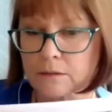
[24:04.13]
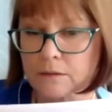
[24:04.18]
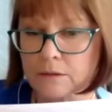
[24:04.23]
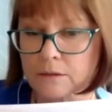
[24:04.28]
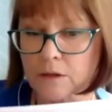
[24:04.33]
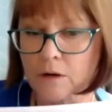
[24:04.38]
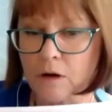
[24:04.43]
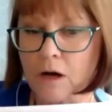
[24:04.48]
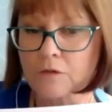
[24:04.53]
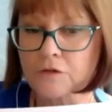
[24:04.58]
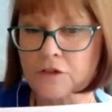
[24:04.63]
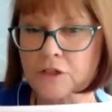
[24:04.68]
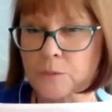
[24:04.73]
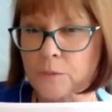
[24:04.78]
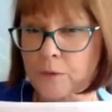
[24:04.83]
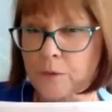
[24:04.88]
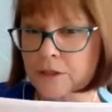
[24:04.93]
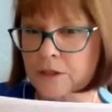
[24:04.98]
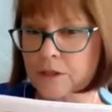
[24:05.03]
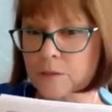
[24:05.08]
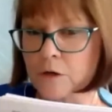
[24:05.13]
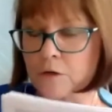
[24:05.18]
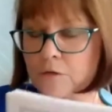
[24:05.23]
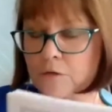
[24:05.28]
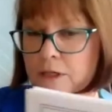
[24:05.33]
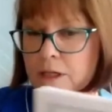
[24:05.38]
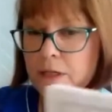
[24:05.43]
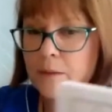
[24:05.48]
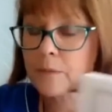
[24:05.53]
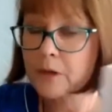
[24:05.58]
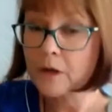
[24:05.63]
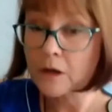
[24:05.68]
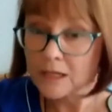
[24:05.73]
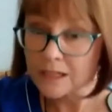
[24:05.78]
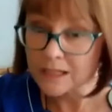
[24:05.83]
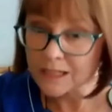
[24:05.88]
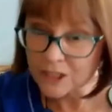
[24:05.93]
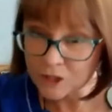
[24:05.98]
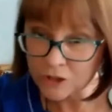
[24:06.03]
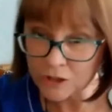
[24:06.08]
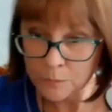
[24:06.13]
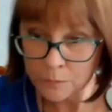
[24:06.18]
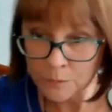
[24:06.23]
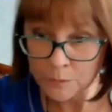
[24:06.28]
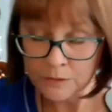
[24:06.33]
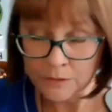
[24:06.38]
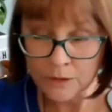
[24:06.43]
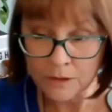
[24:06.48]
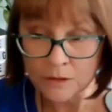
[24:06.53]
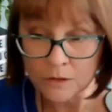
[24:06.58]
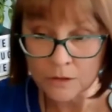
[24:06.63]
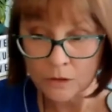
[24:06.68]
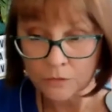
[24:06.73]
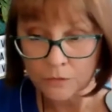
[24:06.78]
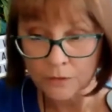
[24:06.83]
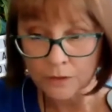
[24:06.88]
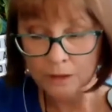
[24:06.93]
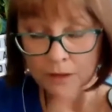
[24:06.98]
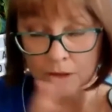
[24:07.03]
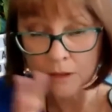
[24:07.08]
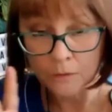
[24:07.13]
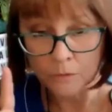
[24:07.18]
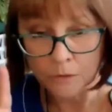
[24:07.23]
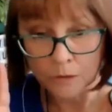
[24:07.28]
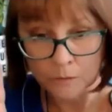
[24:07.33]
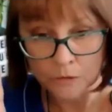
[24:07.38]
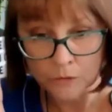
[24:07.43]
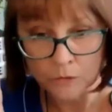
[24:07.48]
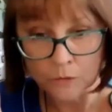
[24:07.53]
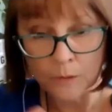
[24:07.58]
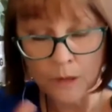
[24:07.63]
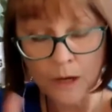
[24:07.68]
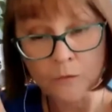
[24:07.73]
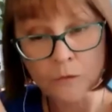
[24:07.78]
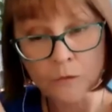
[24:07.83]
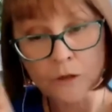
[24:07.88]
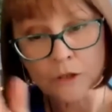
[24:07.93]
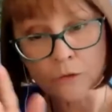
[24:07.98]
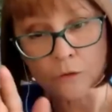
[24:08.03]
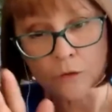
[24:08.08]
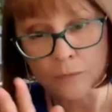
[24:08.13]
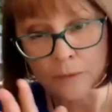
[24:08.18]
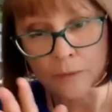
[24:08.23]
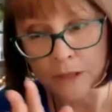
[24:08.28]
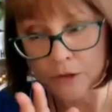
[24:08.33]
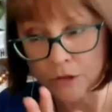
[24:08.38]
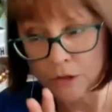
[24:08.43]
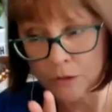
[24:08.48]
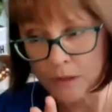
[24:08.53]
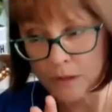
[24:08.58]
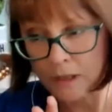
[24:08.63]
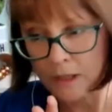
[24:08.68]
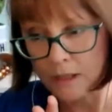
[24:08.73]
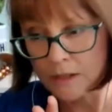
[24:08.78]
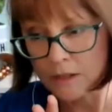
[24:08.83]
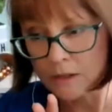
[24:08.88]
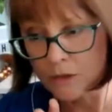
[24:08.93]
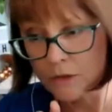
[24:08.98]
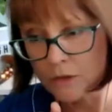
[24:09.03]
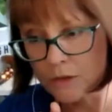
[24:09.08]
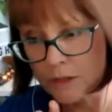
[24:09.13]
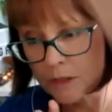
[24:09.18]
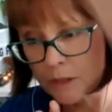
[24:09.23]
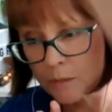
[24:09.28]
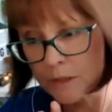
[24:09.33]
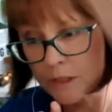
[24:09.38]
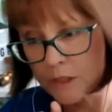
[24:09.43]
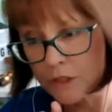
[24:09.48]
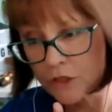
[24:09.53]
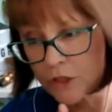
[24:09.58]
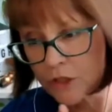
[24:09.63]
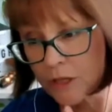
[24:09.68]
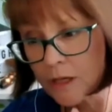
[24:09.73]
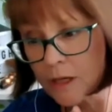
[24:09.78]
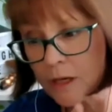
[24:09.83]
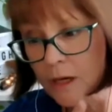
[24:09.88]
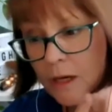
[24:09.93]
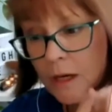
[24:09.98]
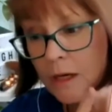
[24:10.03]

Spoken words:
So I've just printed them off in here, but I literally print those off. You know what I'm talking, I've already talked about term cards and using them this year.